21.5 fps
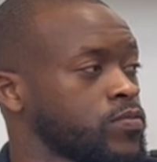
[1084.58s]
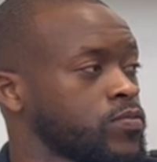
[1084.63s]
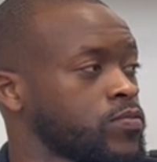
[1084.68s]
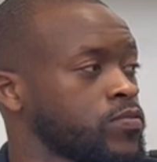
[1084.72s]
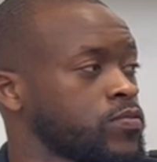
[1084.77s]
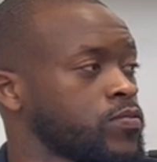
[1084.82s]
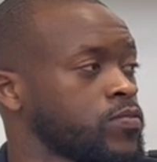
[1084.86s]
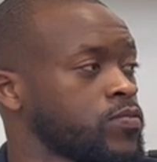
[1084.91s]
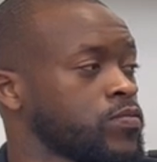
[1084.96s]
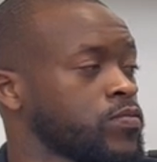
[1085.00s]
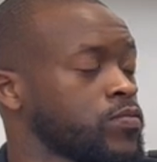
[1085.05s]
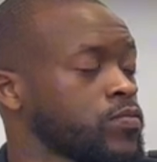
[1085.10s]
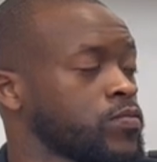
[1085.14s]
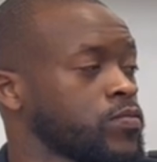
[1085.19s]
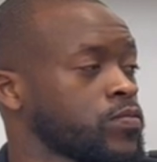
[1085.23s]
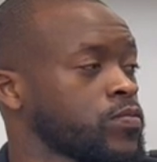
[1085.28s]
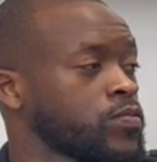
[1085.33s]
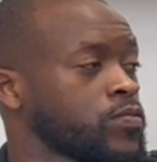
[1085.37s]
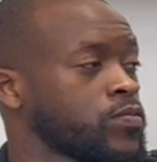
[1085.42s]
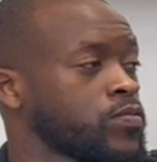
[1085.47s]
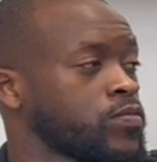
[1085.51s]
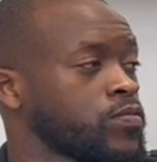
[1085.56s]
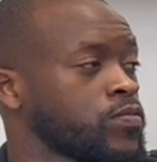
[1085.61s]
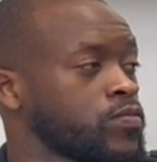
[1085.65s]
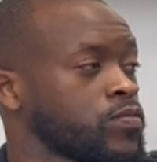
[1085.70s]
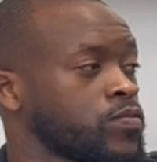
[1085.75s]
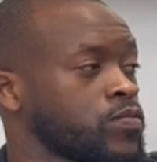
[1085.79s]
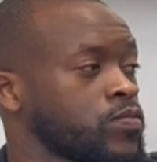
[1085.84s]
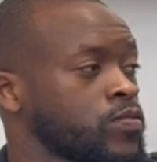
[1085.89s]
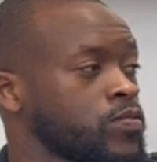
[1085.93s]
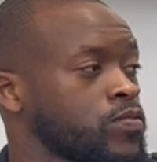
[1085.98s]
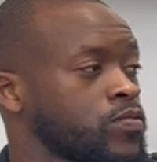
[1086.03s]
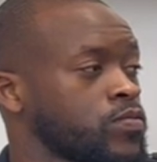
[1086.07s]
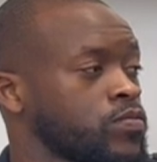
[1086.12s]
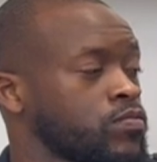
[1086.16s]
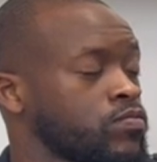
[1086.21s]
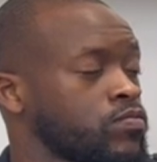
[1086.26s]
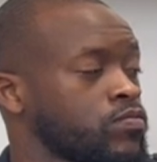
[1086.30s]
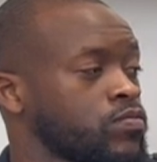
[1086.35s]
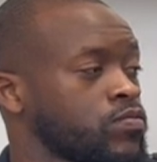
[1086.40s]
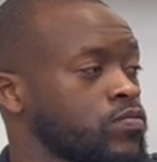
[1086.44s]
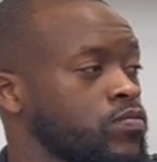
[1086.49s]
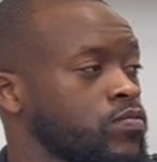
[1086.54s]

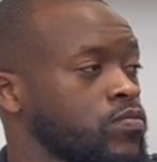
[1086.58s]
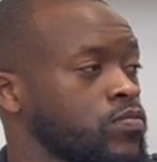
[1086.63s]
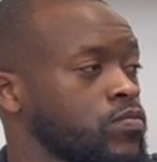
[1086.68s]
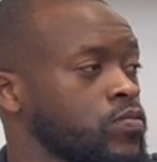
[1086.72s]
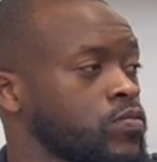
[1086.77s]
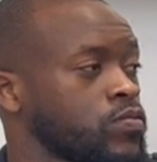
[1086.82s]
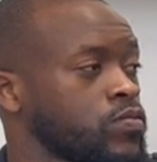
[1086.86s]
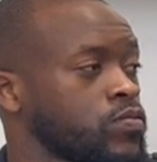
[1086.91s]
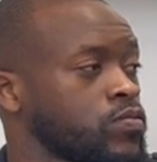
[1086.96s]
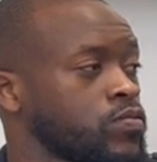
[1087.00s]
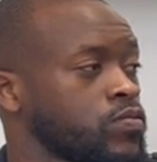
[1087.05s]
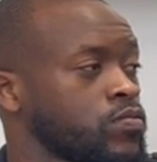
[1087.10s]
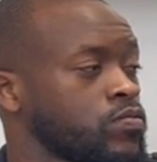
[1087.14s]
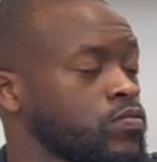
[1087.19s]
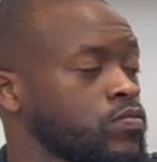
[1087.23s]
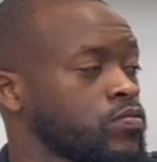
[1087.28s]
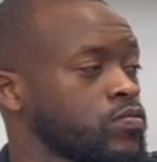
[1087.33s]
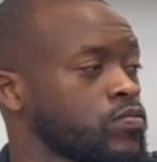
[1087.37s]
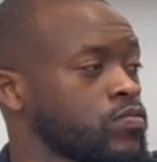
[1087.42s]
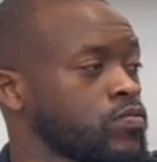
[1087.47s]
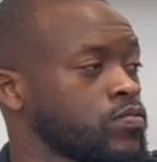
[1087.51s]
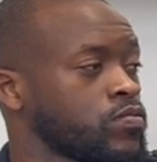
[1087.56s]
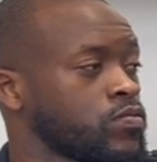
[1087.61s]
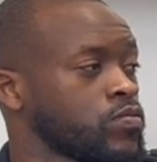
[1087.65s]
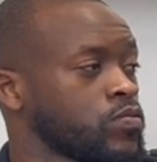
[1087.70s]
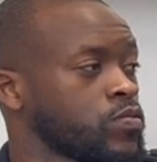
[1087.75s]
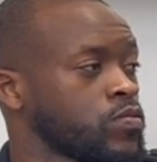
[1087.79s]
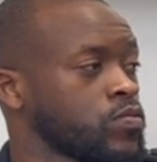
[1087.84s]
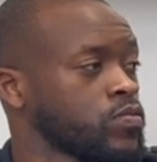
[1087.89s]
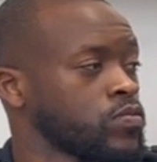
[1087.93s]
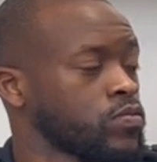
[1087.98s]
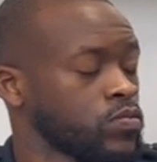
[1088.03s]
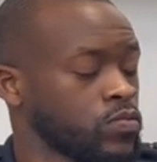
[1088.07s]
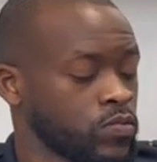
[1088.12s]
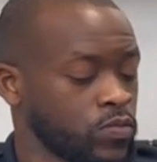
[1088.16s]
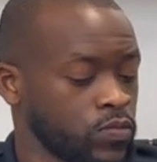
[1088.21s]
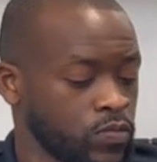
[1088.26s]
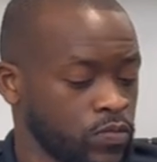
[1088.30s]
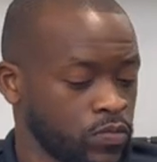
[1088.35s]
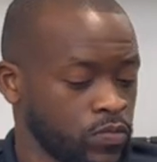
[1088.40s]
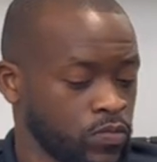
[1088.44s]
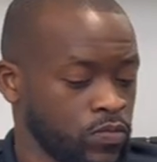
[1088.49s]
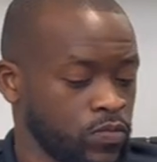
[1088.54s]

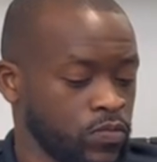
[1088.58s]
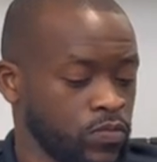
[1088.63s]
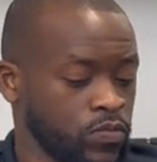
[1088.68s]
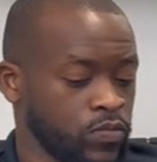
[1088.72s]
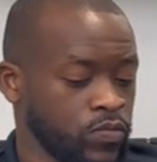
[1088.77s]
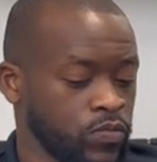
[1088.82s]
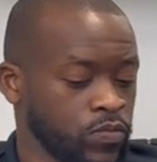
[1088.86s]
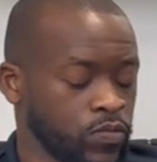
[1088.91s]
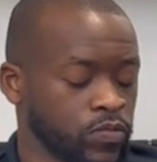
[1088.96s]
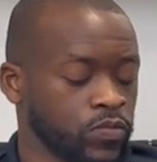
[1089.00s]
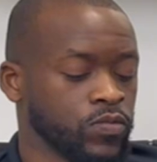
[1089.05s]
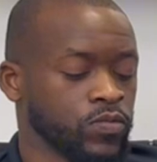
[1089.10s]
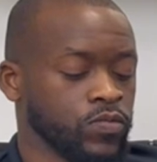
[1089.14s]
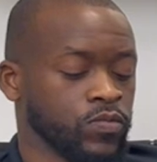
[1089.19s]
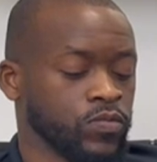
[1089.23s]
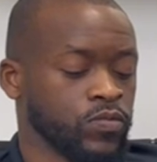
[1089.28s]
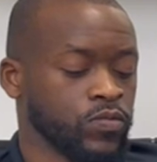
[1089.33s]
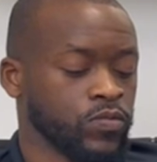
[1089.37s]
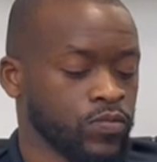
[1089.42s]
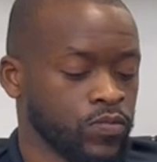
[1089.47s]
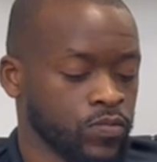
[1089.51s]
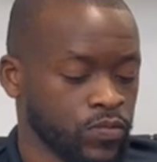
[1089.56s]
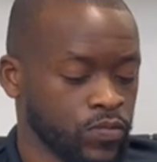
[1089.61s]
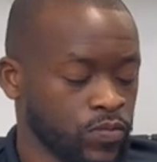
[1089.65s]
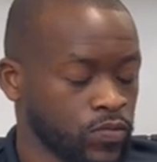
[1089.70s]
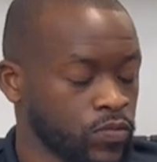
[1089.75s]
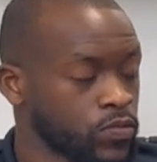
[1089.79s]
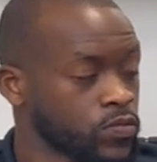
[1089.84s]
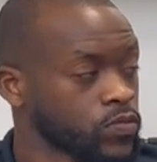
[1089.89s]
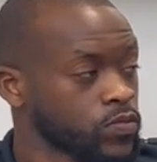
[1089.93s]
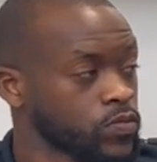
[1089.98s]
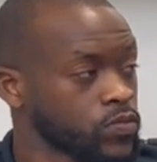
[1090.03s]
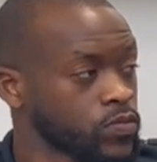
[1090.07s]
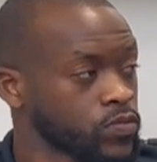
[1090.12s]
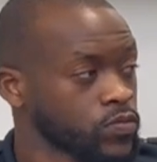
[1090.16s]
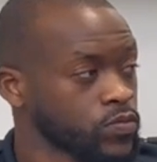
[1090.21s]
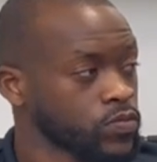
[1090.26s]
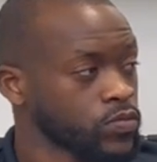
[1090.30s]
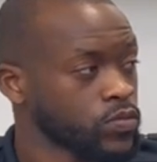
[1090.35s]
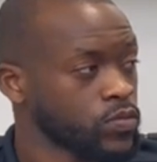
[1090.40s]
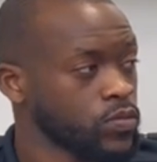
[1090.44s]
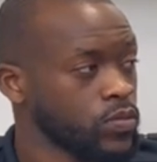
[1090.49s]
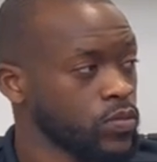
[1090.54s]

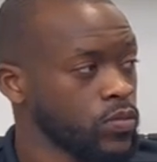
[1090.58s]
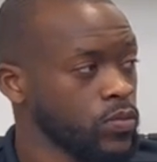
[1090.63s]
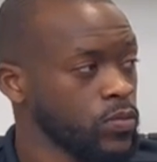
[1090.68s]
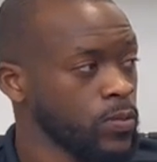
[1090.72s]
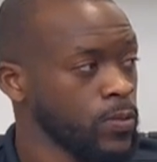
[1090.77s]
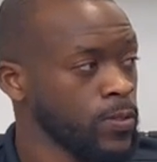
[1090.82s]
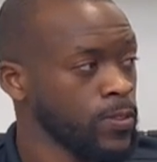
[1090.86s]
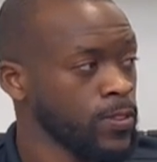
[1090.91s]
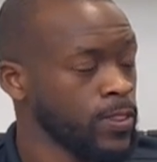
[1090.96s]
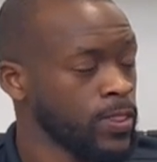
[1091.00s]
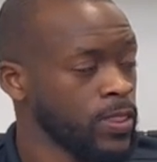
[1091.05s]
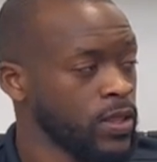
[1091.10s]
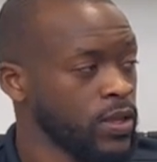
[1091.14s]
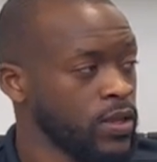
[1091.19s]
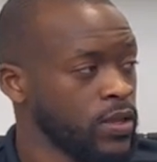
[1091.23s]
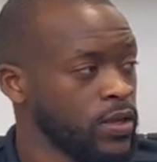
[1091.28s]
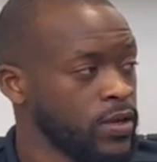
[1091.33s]
The person shown says nothing.